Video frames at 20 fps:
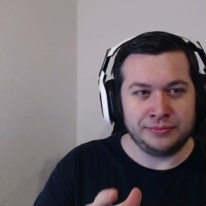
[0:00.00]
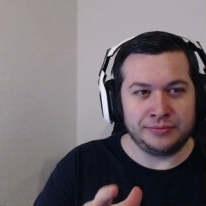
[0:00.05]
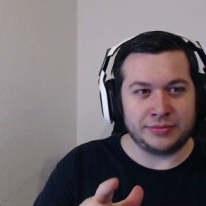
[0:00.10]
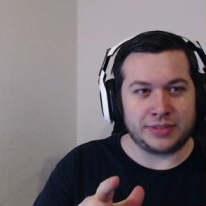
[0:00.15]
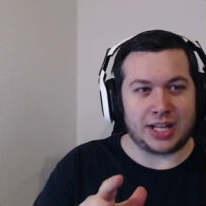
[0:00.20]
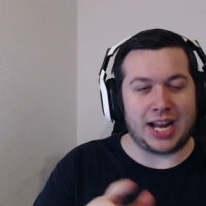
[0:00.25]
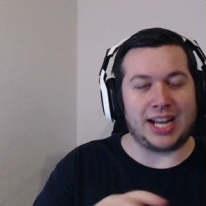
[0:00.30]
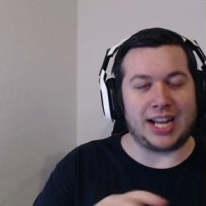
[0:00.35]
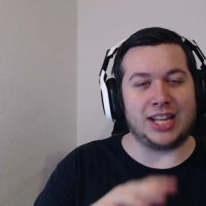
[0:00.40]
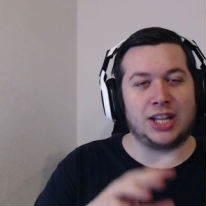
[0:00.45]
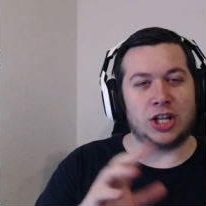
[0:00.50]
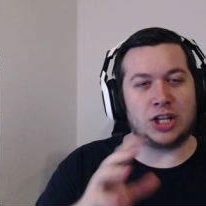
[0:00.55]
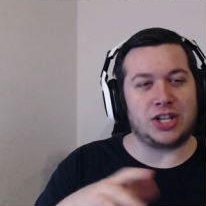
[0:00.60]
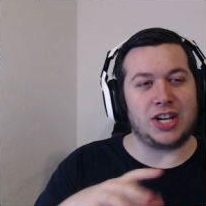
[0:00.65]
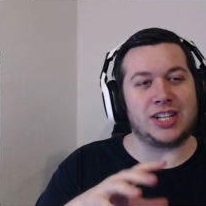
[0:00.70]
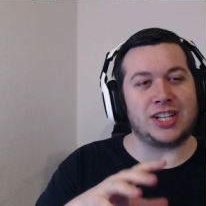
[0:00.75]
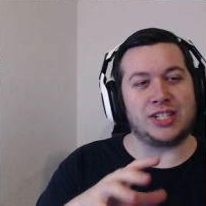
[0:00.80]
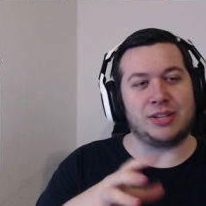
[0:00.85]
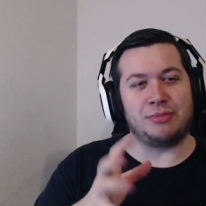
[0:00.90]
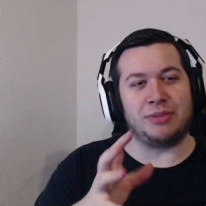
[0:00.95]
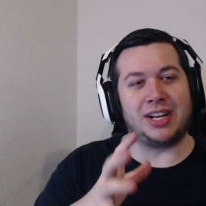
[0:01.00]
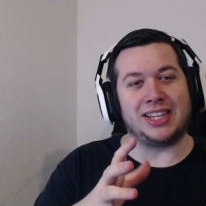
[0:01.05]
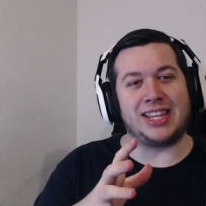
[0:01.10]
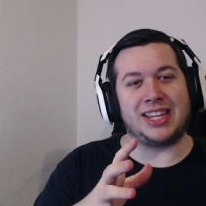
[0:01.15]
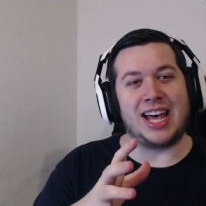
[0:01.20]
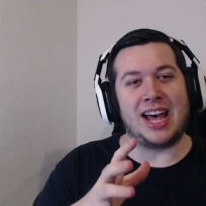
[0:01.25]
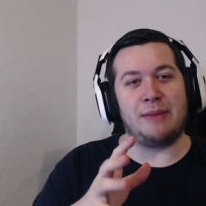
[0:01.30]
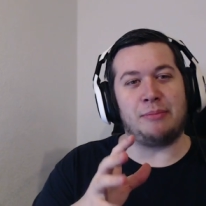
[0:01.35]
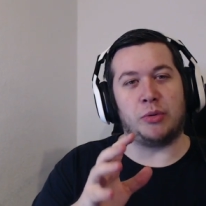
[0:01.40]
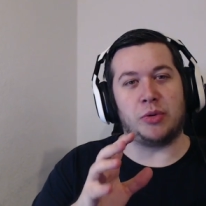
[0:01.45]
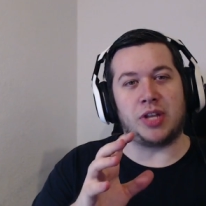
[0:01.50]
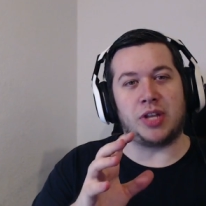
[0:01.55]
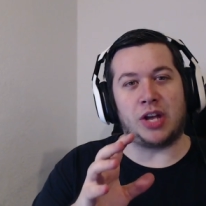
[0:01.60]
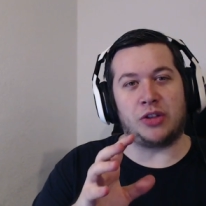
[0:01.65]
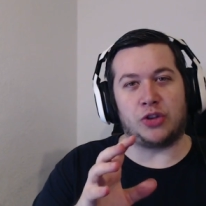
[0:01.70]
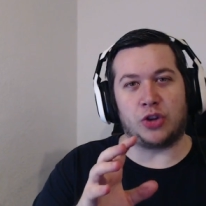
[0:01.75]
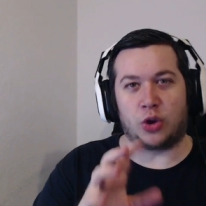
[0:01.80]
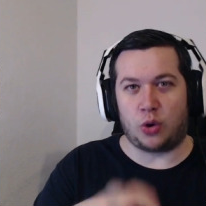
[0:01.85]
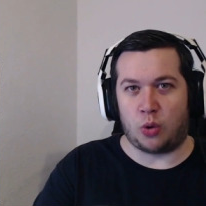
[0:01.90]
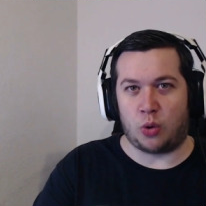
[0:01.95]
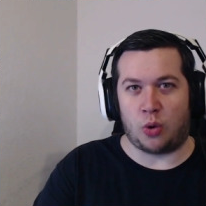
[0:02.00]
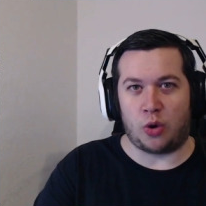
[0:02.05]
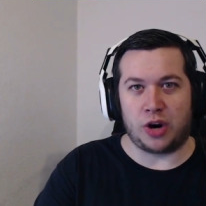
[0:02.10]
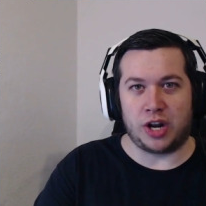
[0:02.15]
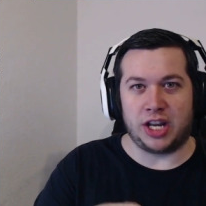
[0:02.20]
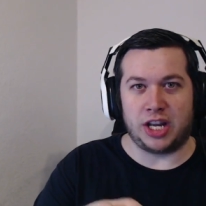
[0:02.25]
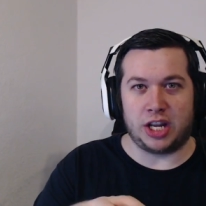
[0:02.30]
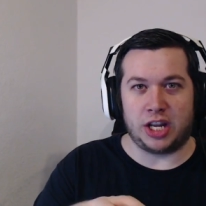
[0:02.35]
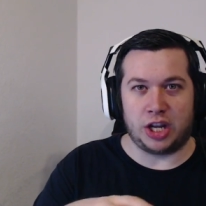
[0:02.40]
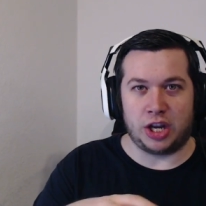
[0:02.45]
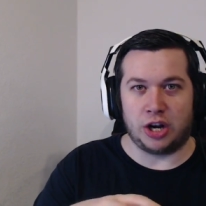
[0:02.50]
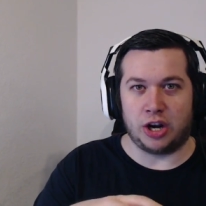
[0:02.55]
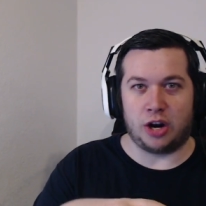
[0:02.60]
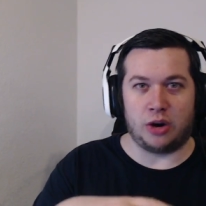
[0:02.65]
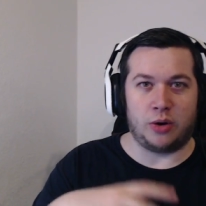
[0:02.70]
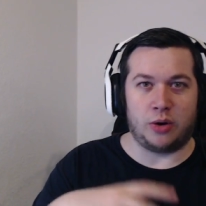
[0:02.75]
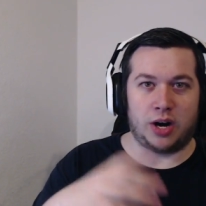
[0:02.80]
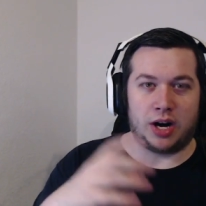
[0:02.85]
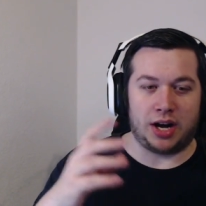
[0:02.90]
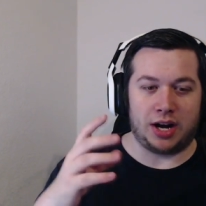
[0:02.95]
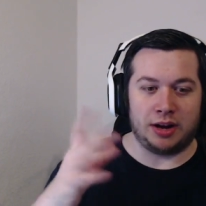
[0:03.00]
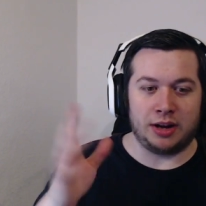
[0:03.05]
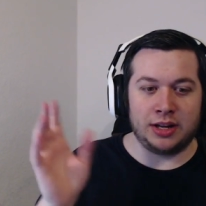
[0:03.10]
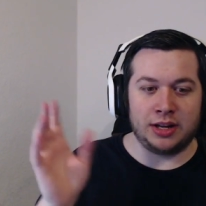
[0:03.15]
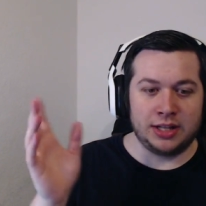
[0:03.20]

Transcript: like it looks like something like that, but without the corny, you know, uh,